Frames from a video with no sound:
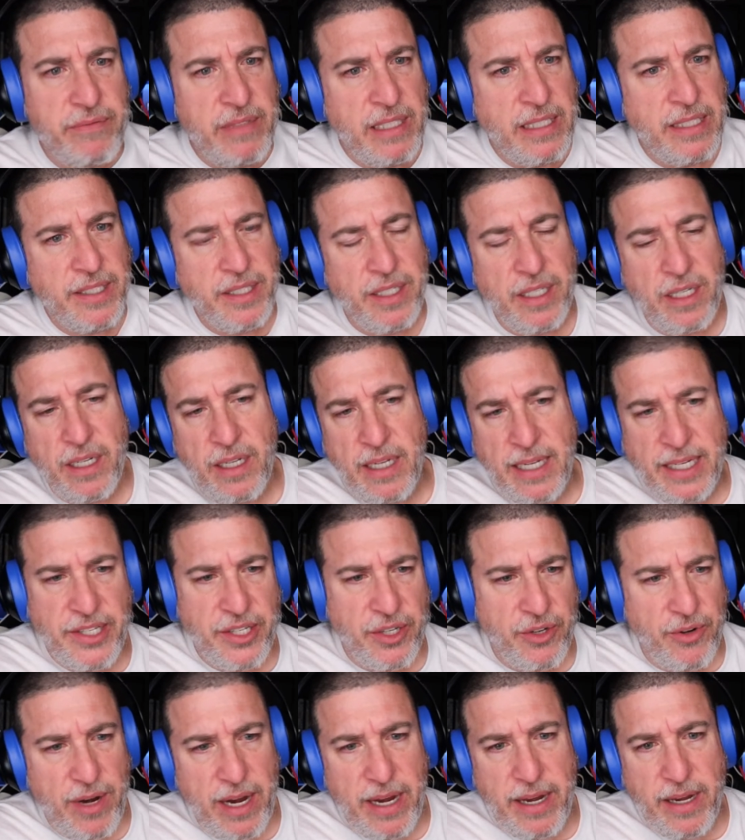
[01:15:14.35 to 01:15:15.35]

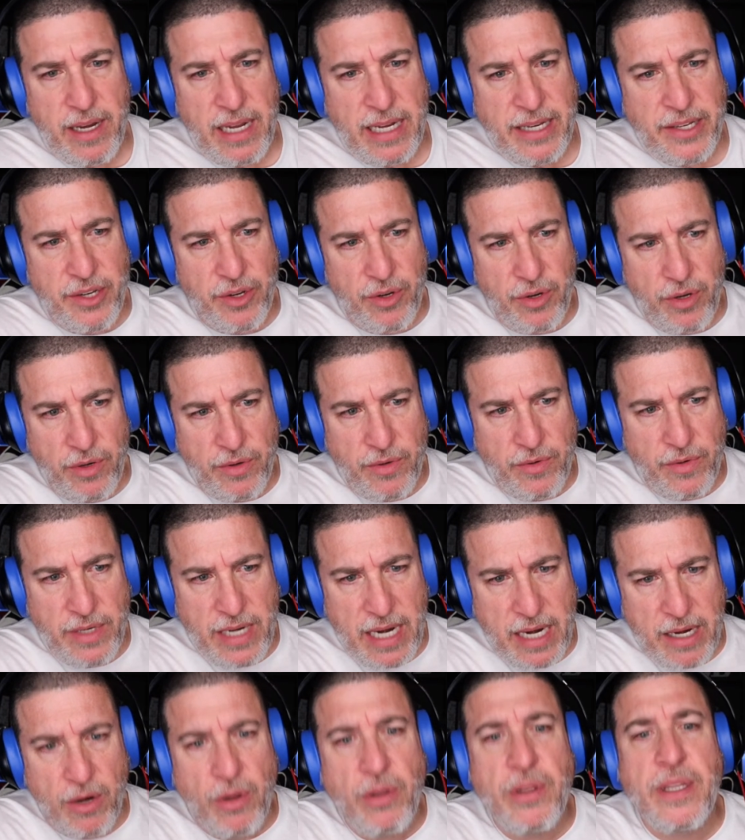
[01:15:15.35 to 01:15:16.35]

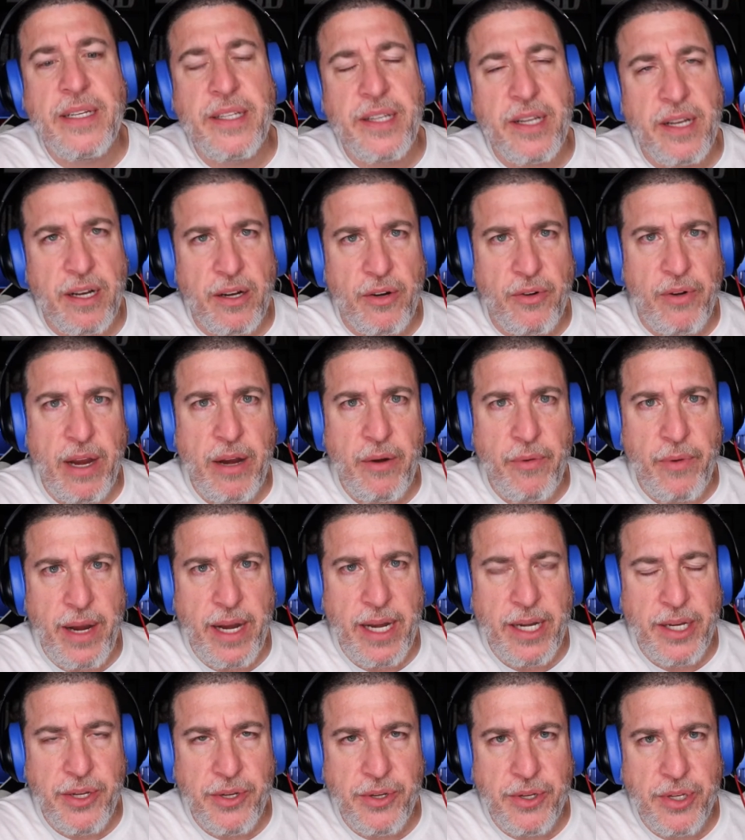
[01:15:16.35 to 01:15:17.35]
Not only is it a great
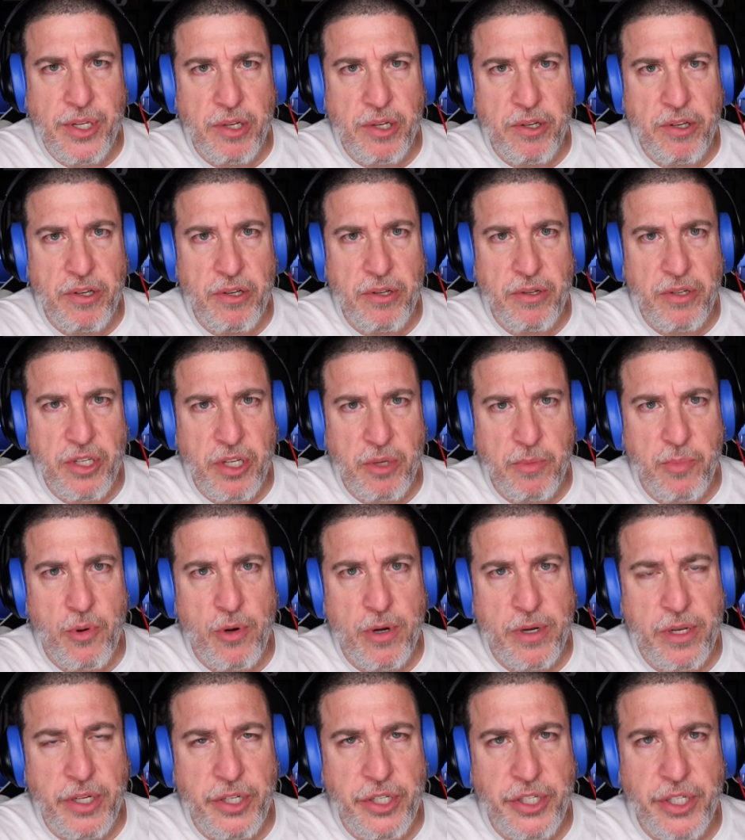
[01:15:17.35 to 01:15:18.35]
way to
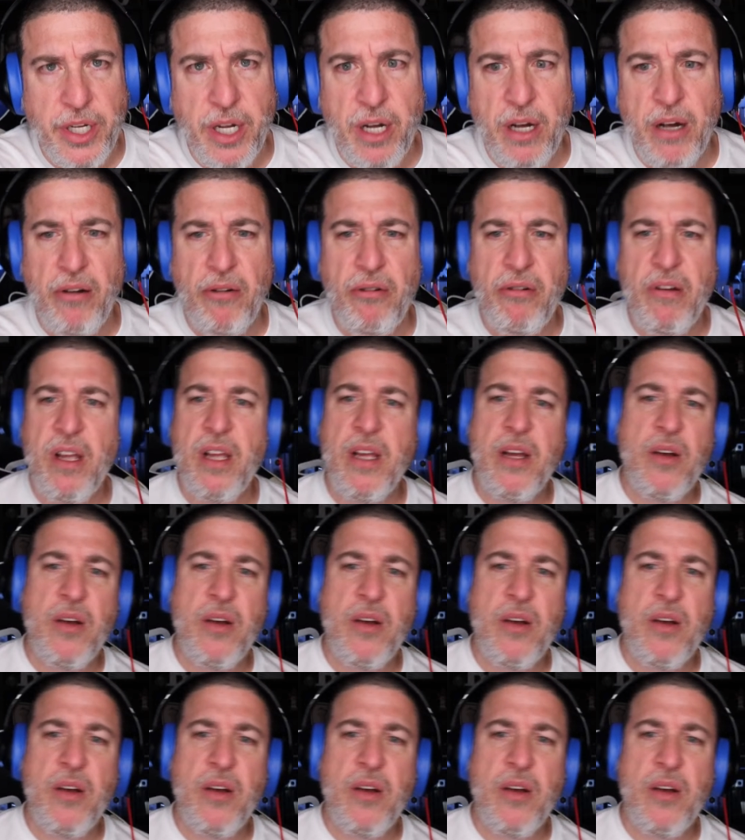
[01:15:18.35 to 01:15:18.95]
support the show,